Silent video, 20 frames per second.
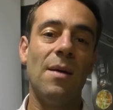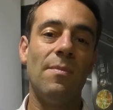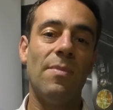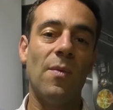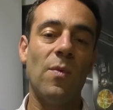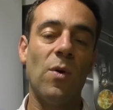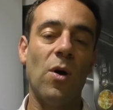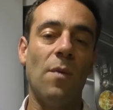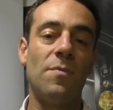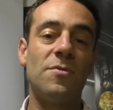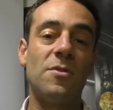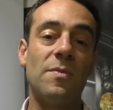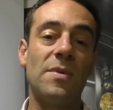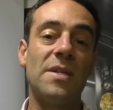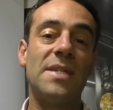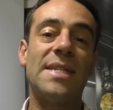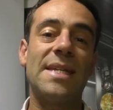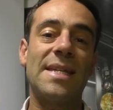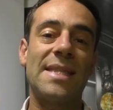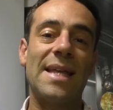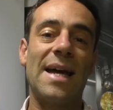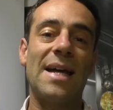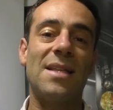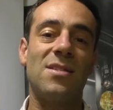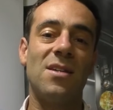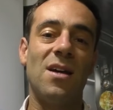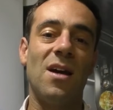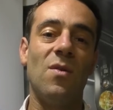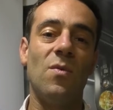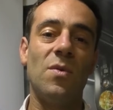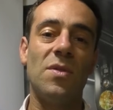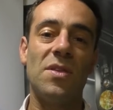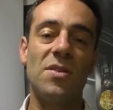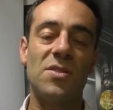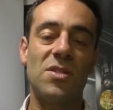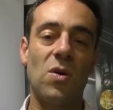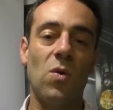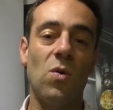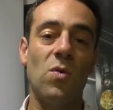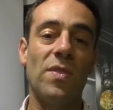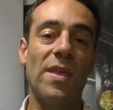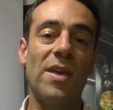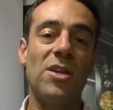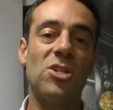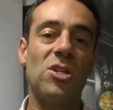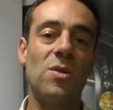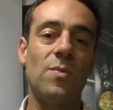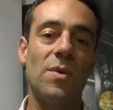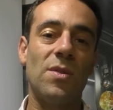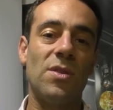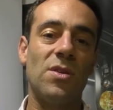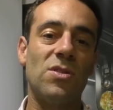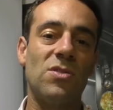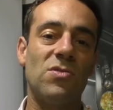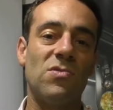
But we're optimistic that with this coordination, with the